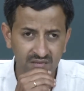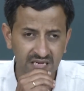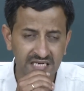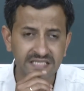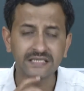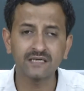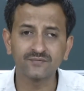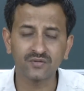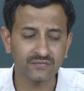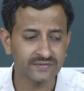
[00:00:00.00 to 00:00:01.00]
In
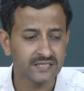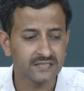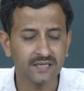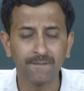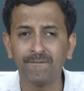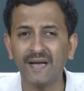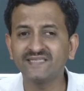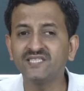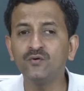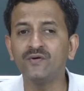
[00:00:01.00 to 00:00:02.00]
terms of the
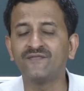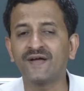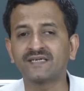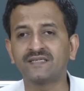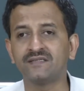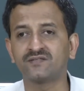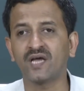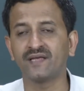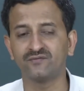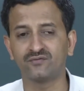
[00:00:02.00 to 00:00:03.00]
Matthew effect in
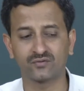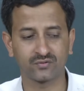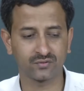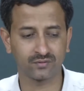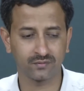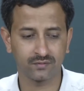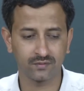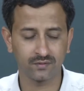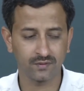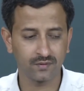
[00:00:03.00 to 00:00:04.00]
science.
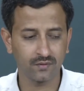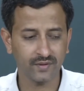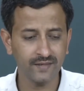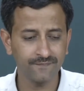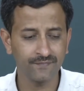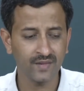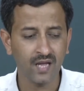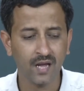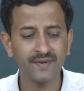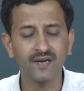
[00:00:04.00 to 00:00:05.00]

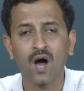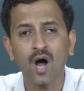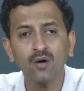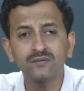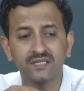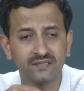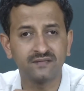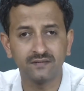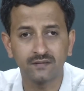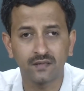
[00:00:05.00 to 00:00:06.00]
I mean how the
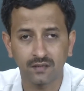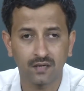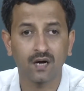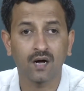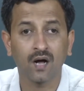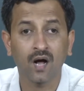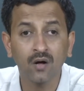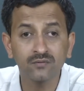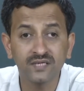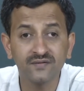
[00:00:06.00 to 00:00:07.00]

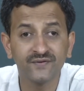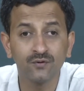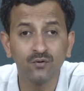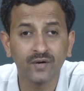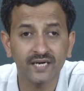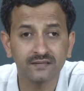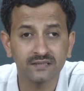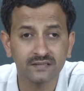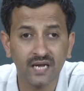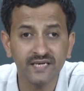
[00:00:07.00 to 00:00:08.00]
if you look at the
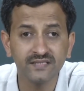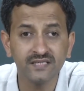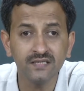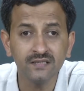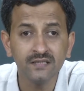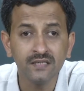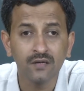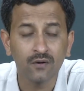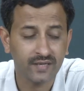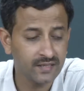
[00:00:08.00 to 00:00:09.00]
slide here,
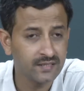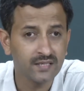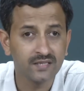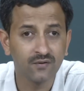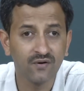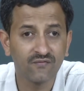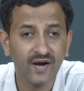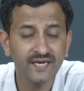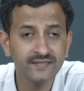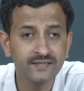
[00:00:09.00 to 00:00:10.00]
you will
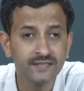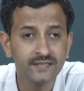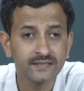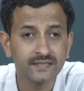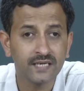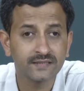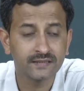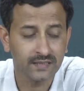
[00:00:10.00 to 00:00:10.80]
find that